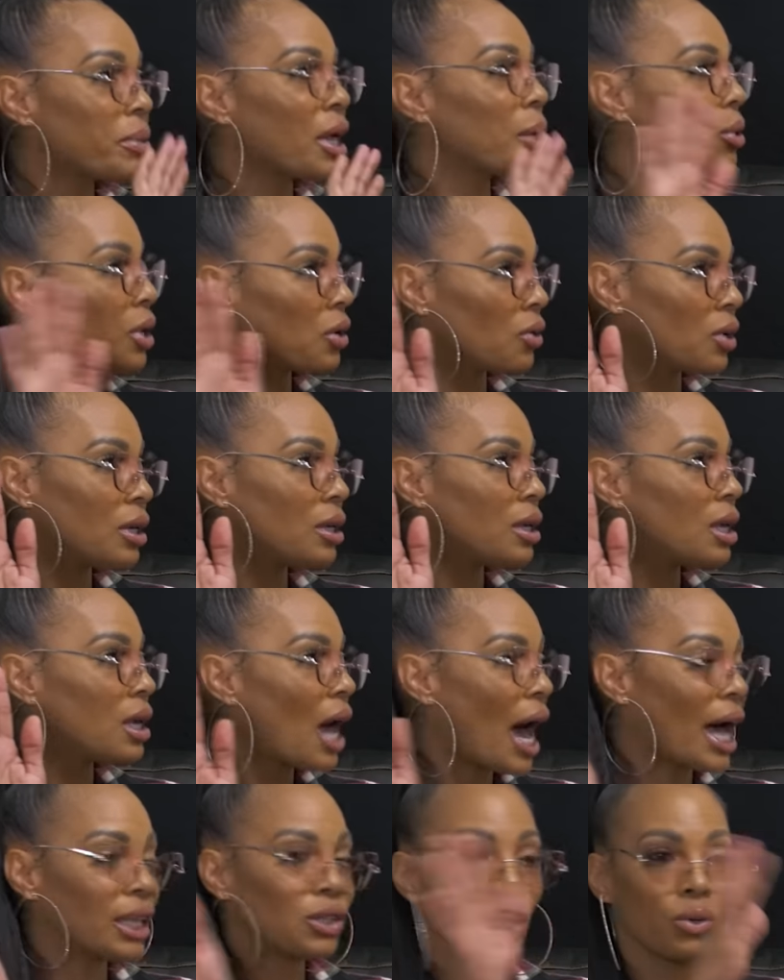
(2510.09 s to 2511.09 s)
Point blank, period.
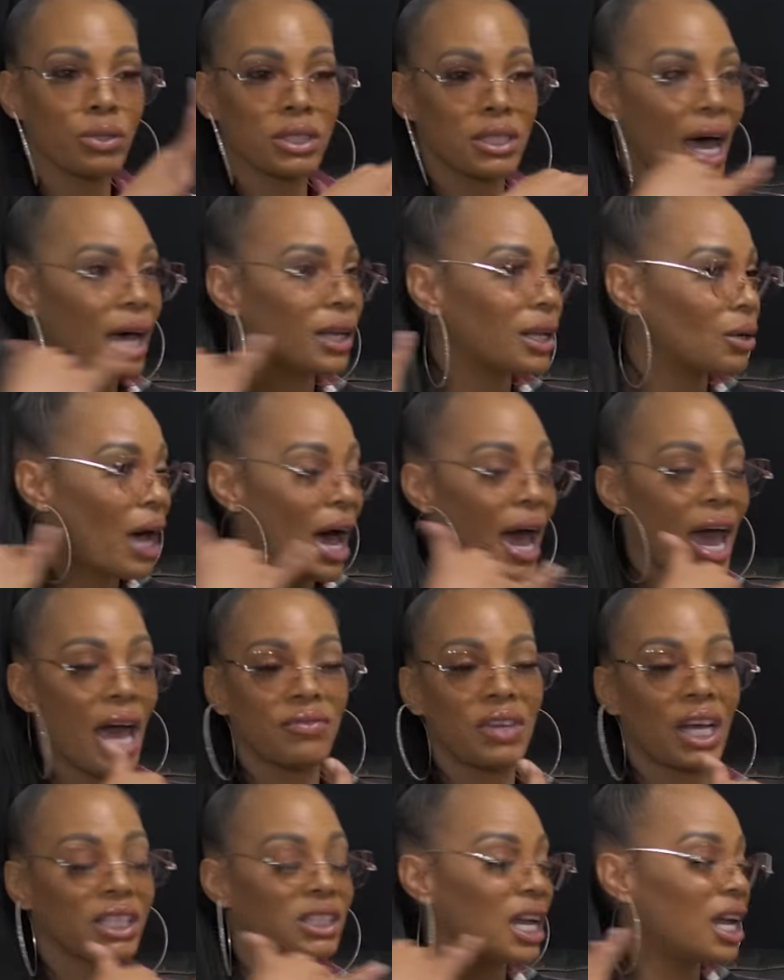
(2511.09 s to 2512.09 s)
Okay. I
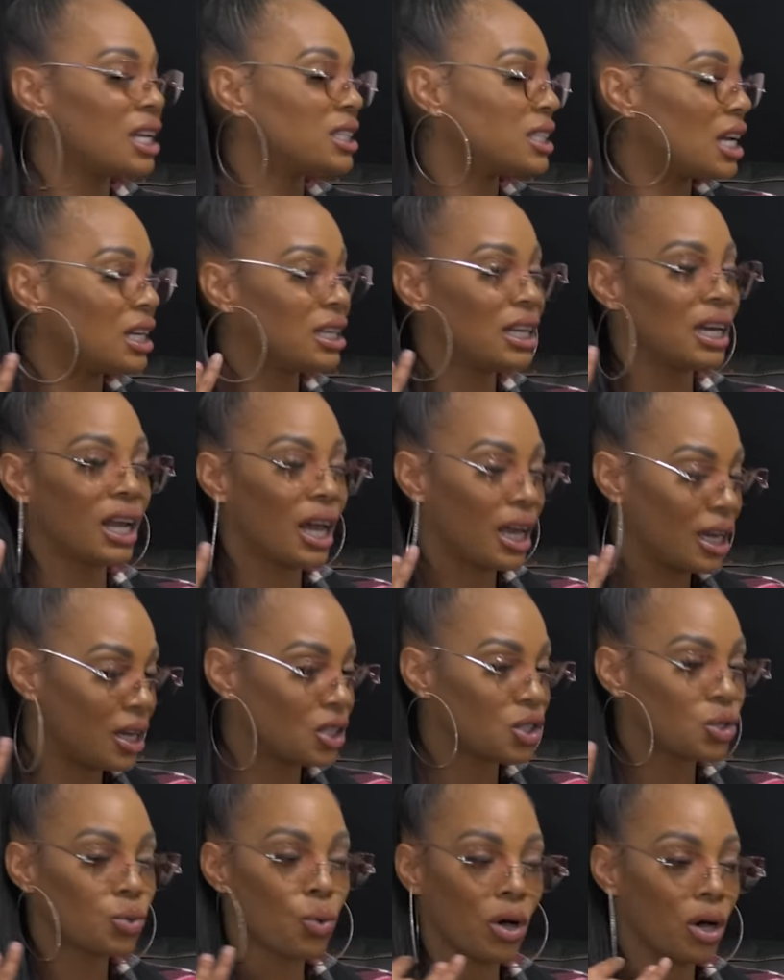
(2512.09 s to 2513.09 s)
have not changed any of that
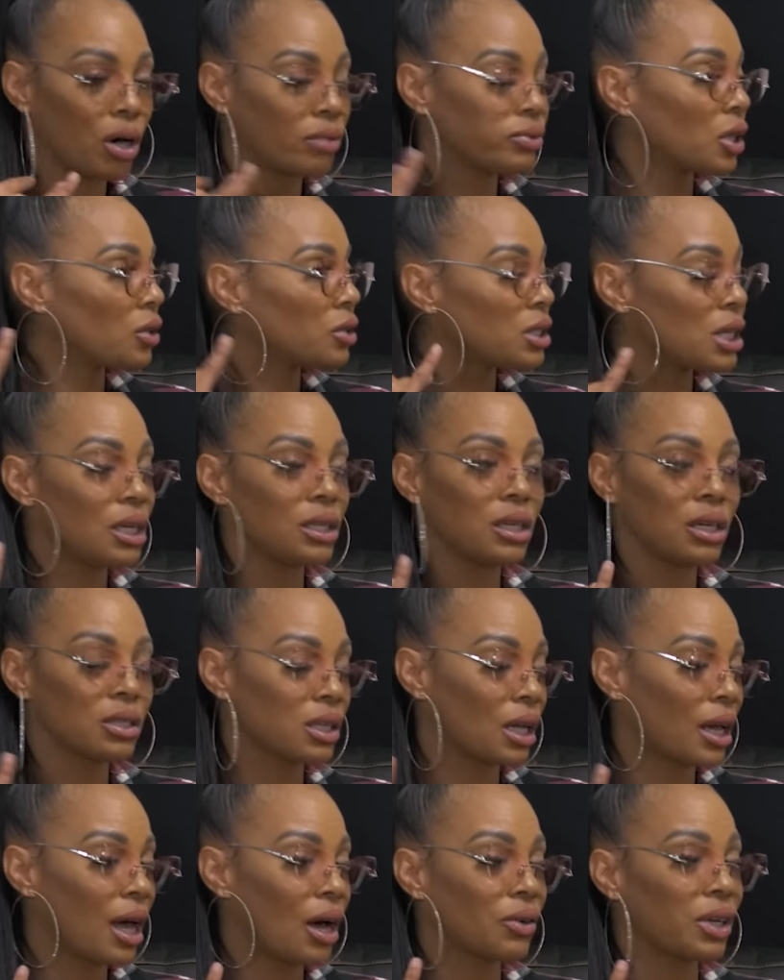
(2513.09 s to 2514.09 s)
in 12, 13
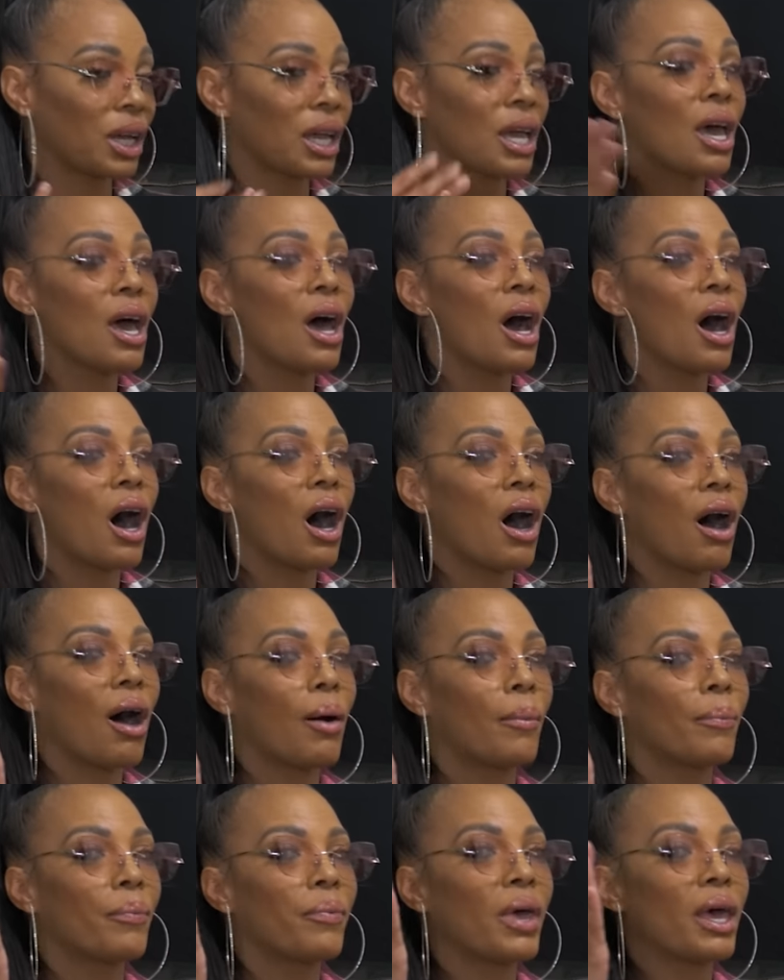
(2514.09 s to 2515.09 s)
years and counting.
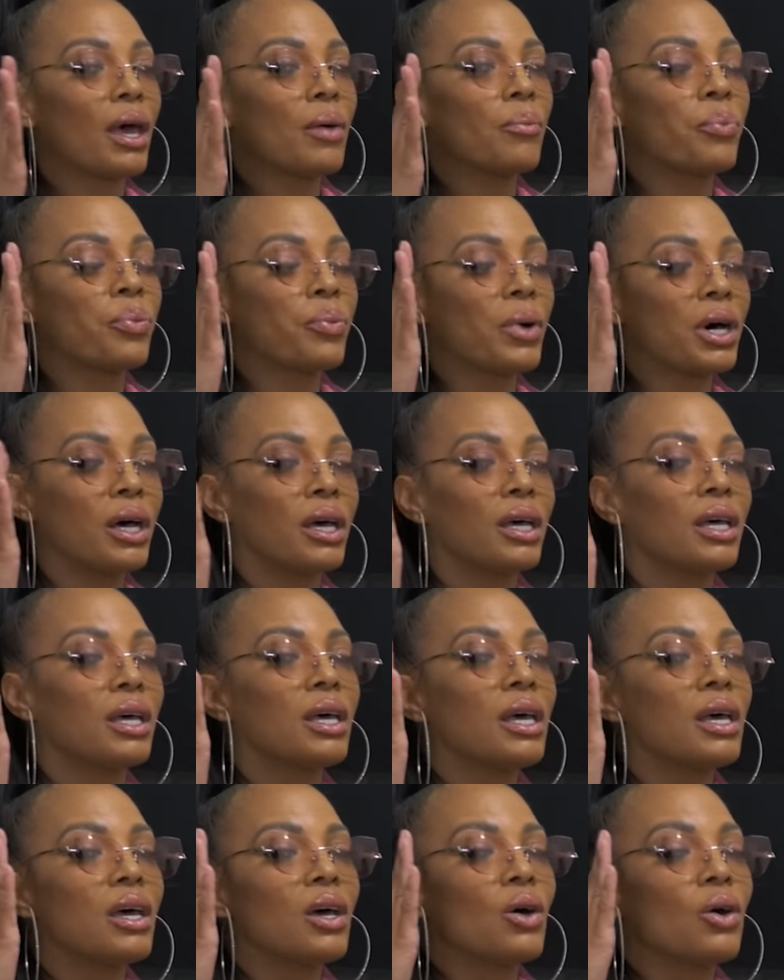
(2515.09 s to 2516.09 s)
Mm-hmm. But
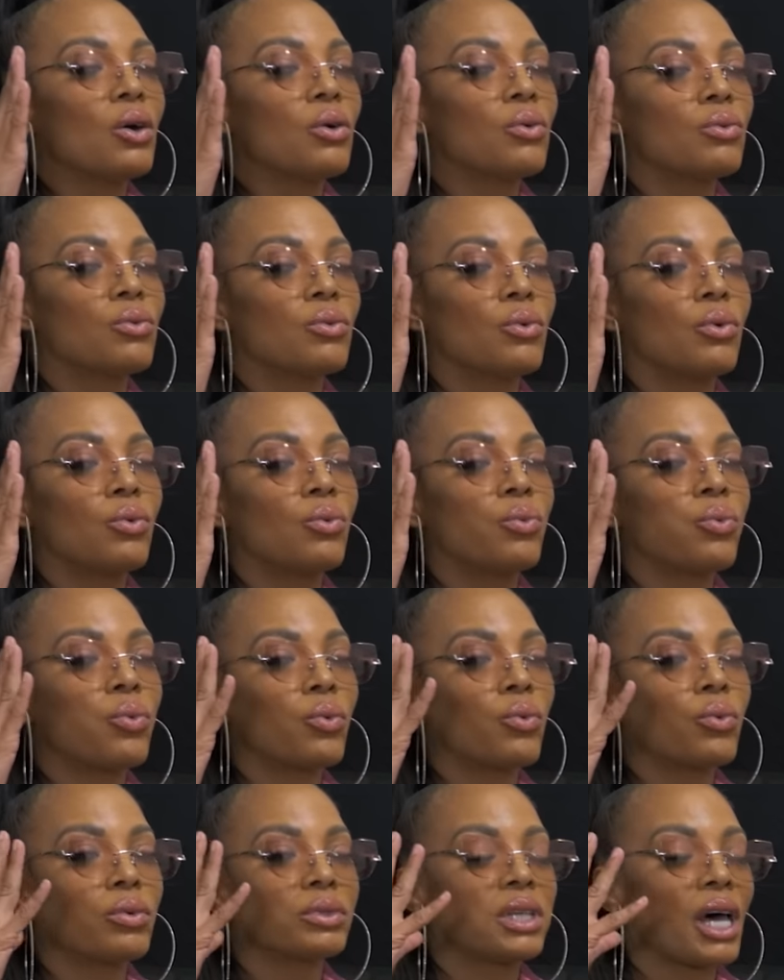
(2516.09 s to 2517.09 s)

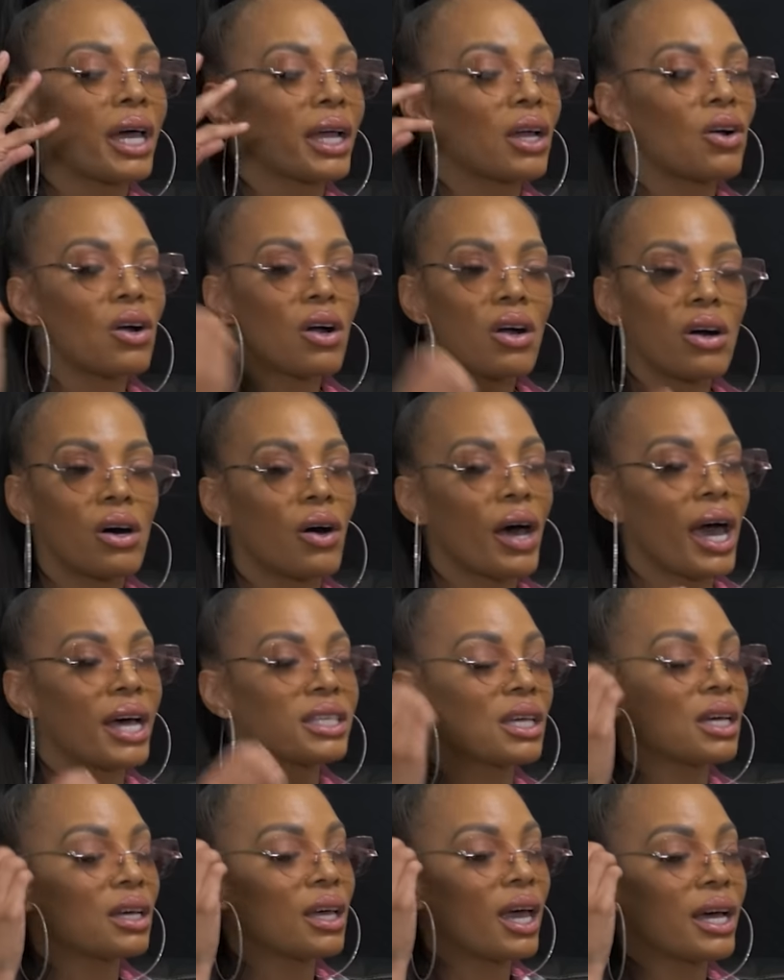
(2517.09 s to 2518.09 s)
that girl,
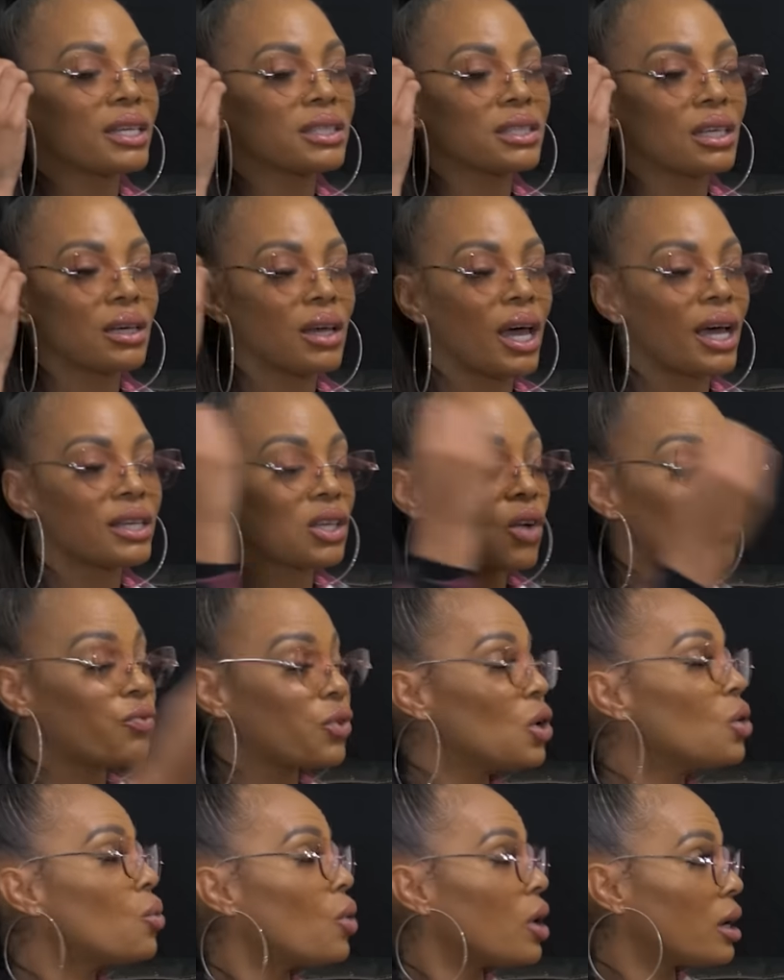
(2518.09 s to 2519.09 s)
as a
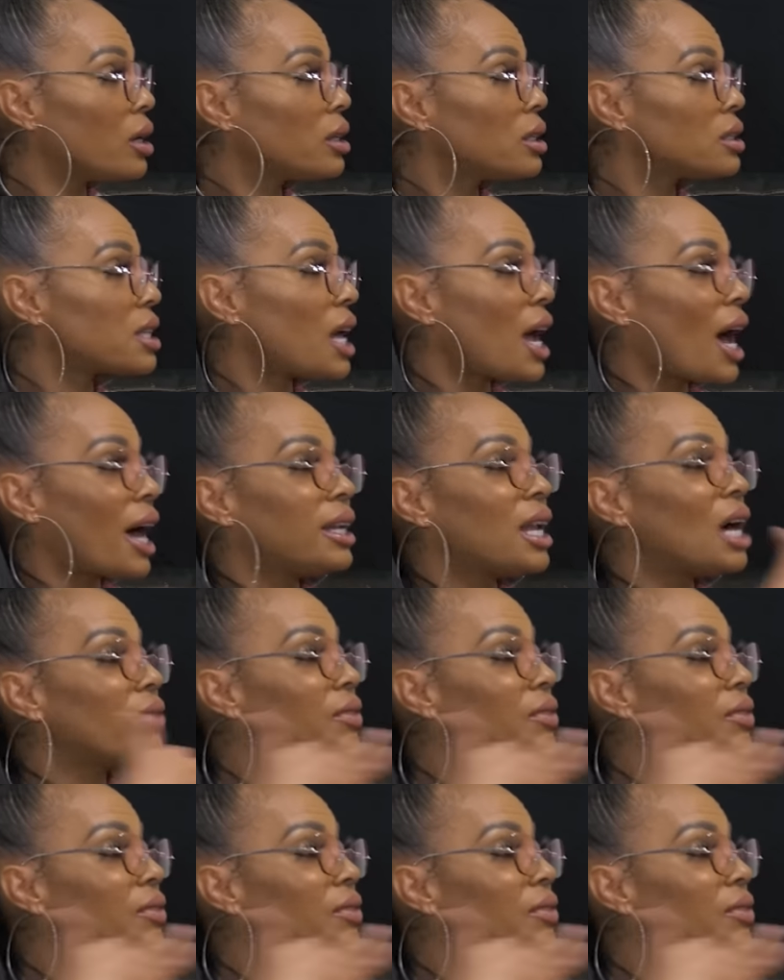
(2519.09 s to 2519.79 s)
viewer, say I